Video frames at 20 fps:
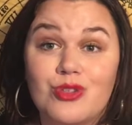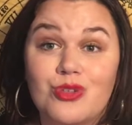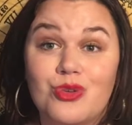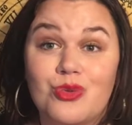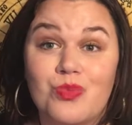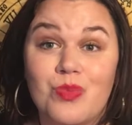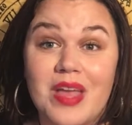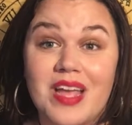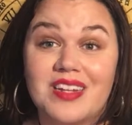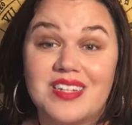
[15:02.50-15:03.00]

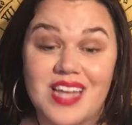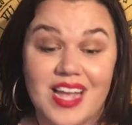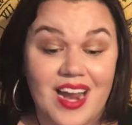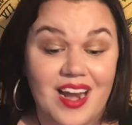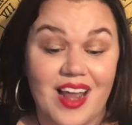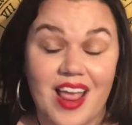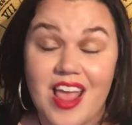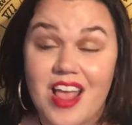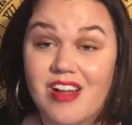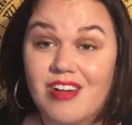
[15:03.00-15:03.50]
to make
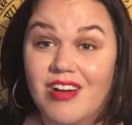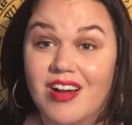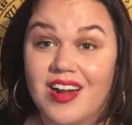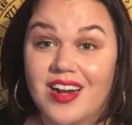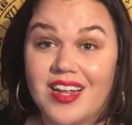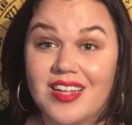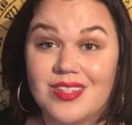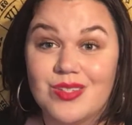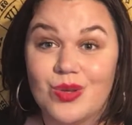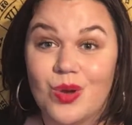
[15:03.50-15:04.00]
Diana
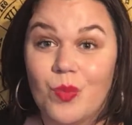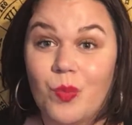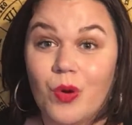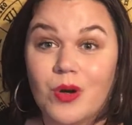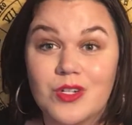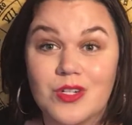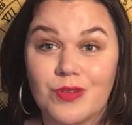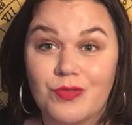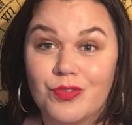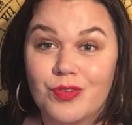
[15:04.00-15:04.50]
Agron into a
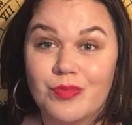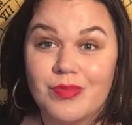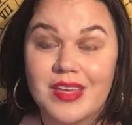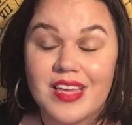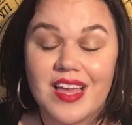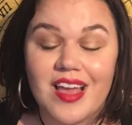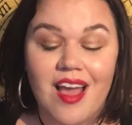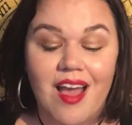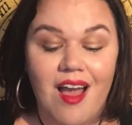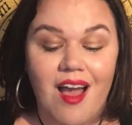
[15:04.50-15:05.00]
portrait for
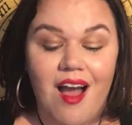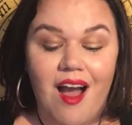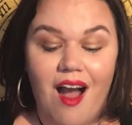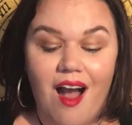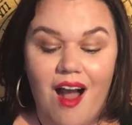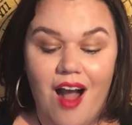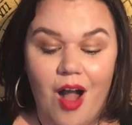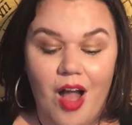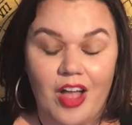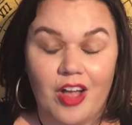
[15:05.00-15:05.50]
me
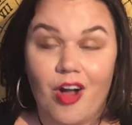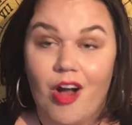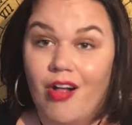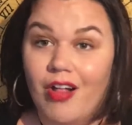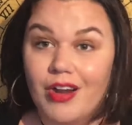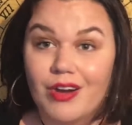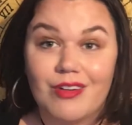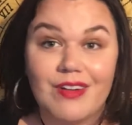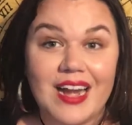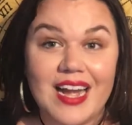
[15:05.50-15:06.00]
and
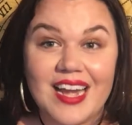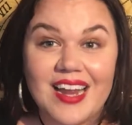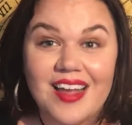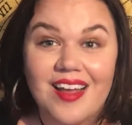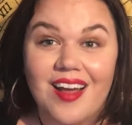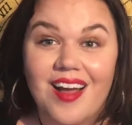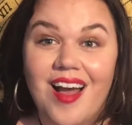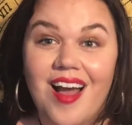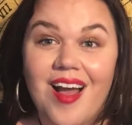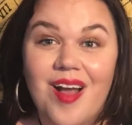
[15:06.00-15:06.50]
call it a
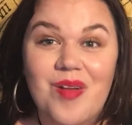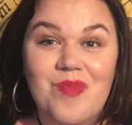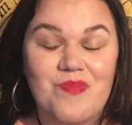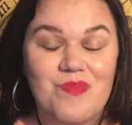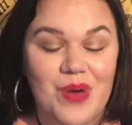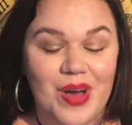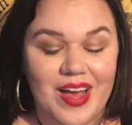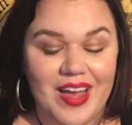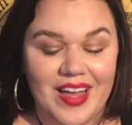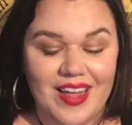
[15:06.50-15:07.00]
radia,
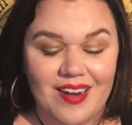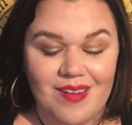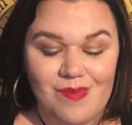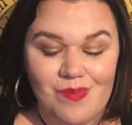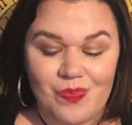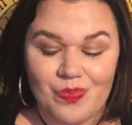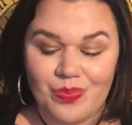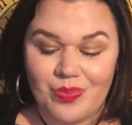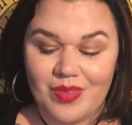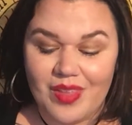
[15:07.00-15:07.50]
but
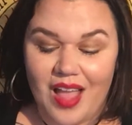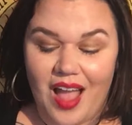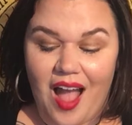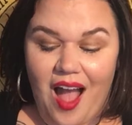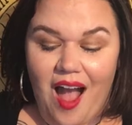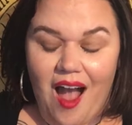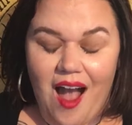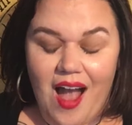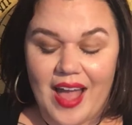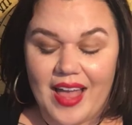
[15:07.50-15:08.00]

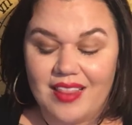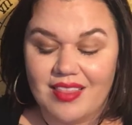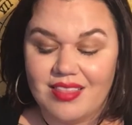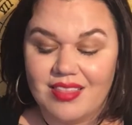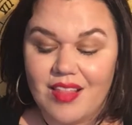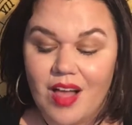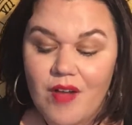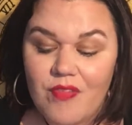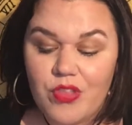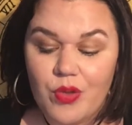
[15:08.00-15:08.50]
I
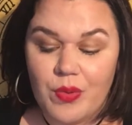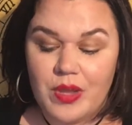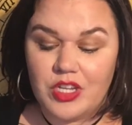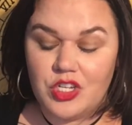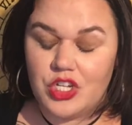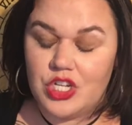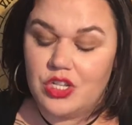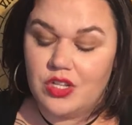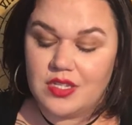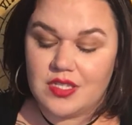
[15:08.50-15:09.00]
love the way
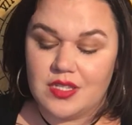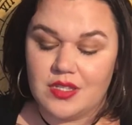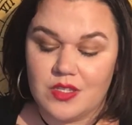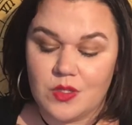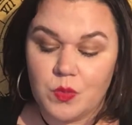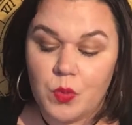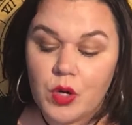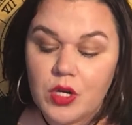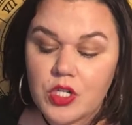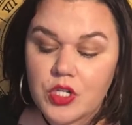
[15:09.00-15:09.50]
she looks in
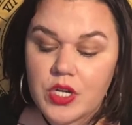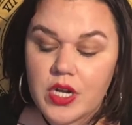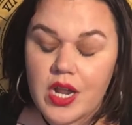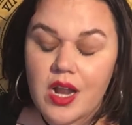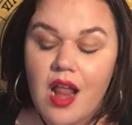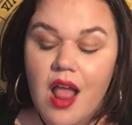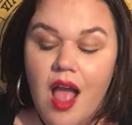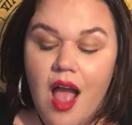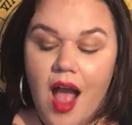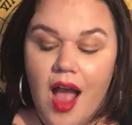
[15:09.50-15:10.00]
this
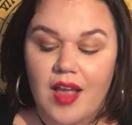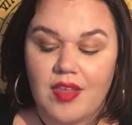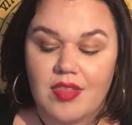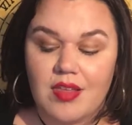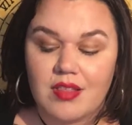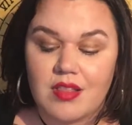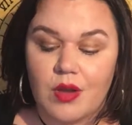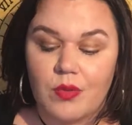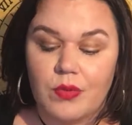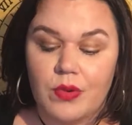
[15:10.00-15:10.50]
portrait. I
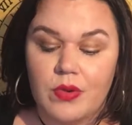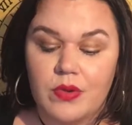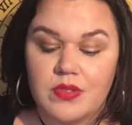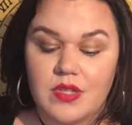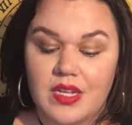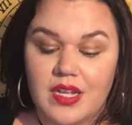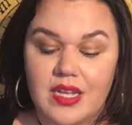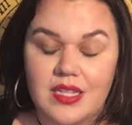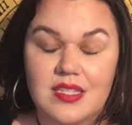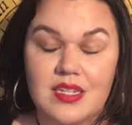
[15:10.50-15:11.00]
think that Rose,
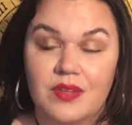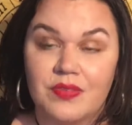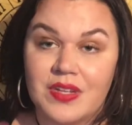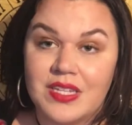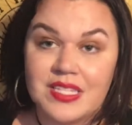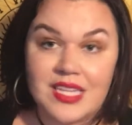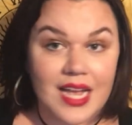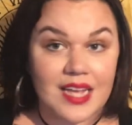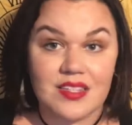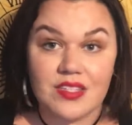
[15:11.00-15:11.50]
again, did a
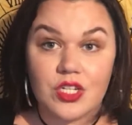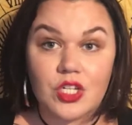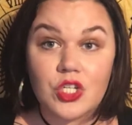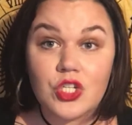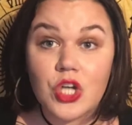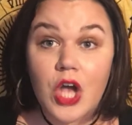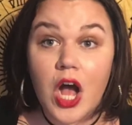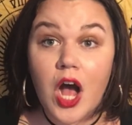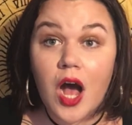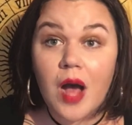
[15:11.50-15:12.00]
fantastic
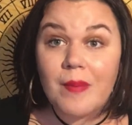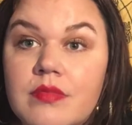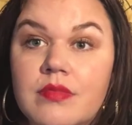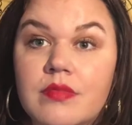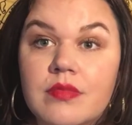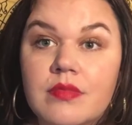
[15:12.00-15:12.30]
job.